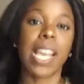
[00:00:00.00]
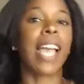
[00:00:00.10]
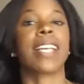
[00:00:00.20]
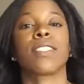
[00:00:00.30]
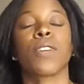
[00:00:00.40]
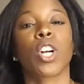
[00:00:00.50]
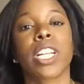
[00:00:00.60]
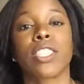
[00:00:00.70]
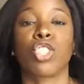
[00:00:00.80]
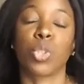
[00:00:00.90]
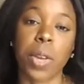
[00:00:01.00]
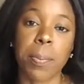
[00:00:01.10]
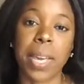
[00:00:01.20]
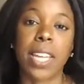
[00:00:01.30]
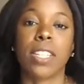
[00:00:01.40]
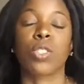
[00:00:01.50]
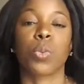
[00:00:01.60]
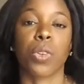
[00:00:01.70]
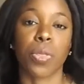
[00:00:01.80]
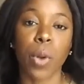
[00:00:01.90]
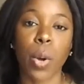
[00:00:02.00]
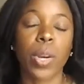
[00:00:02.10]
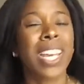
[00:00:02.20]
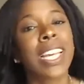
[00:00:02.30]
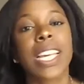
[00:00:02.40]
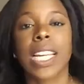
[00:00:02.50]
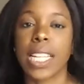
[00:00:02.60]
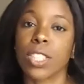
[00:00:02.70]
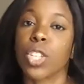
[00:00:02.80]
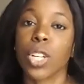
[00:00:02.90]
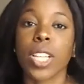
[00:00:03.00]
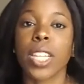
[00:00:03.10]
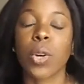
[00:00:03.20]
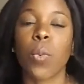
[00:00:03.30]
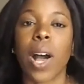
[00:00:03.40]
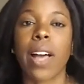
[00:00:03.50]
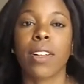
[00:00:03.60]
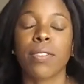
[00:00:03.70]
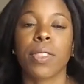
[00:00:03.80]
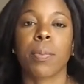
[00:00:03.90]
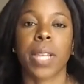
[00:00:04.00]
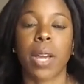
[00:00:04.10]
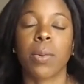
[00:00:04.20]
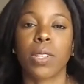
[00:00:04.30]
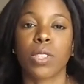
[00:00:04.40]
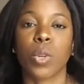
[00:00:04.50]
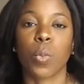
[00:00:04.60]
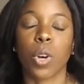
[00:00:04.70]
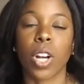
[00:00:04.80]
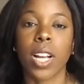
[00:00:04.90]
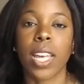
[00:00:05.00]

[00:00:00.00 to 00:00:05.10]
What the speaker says: As far as joint pain and sore throat, it took a little while for the Plaquenil to work,